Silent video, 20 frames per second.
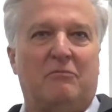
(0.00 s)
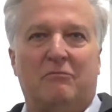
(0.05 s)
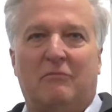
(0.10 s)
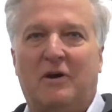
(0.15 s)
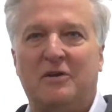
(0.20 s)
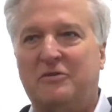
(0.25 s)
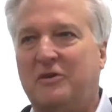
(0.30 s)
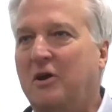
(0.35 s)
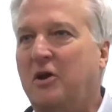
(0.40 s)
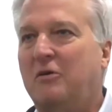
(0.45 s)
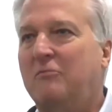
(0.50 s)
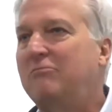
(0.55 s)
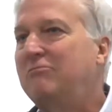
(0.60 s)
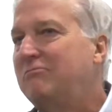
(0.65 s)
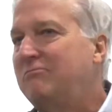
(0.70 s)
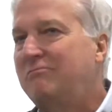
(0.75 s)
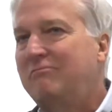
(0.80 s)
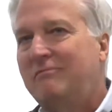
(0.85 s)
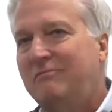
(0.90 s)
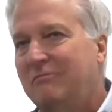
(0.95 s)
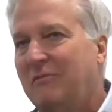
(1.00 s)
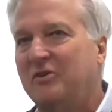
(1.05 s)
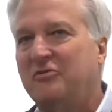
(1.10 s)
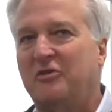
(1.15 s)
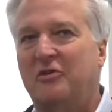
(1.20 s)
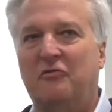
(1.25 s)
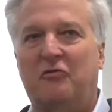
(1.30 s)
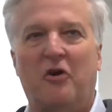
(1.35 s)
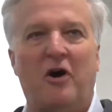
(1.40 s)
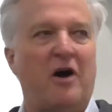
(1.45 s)

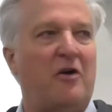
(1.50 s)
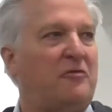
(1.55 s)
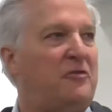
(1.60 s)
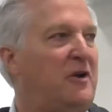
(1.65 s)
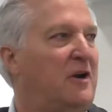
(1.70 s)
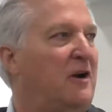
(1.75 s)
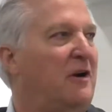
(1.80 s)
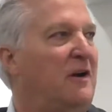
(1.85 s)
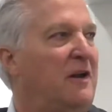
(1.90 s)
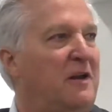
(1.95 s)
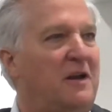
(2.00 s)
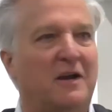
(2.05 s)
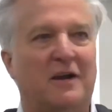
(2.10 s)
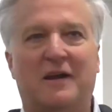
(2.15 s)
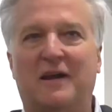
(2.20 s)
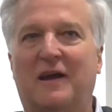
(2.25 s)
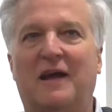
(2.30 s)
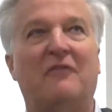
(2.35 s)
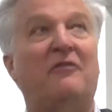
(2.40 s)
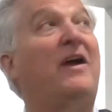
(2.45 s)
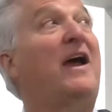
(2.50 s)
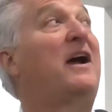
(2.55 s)
what's involved here. And you have